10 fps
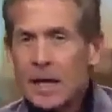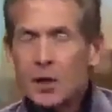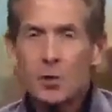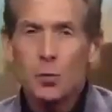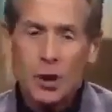
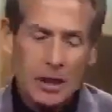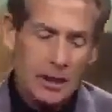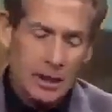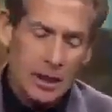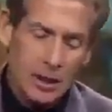His
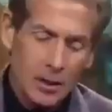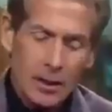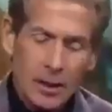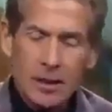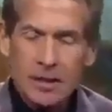rookie
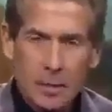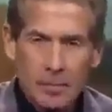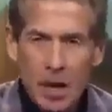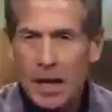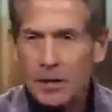year, his
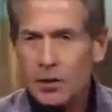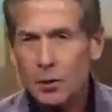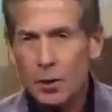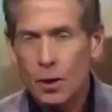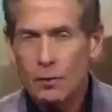combined
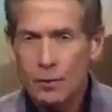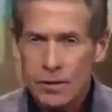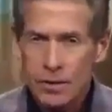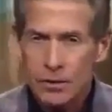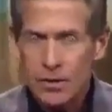
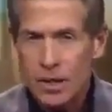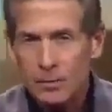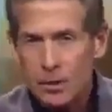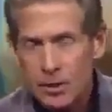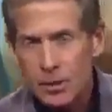turnovers,
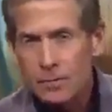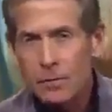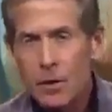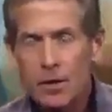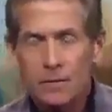interceptions,
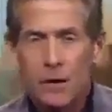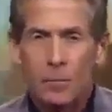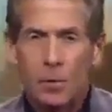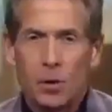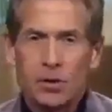and lost
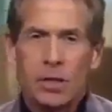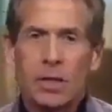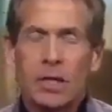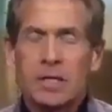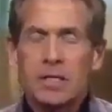fumbles,
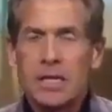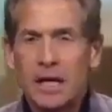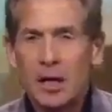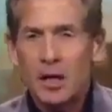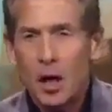
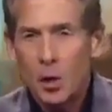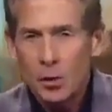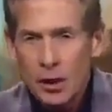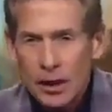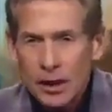second
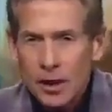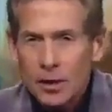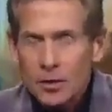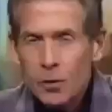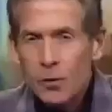only
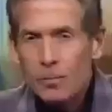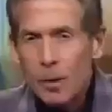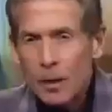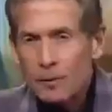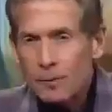to the
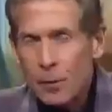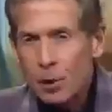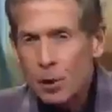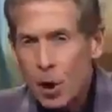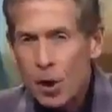butt
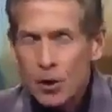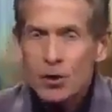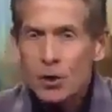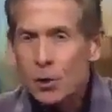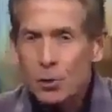fumble
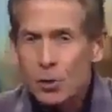artist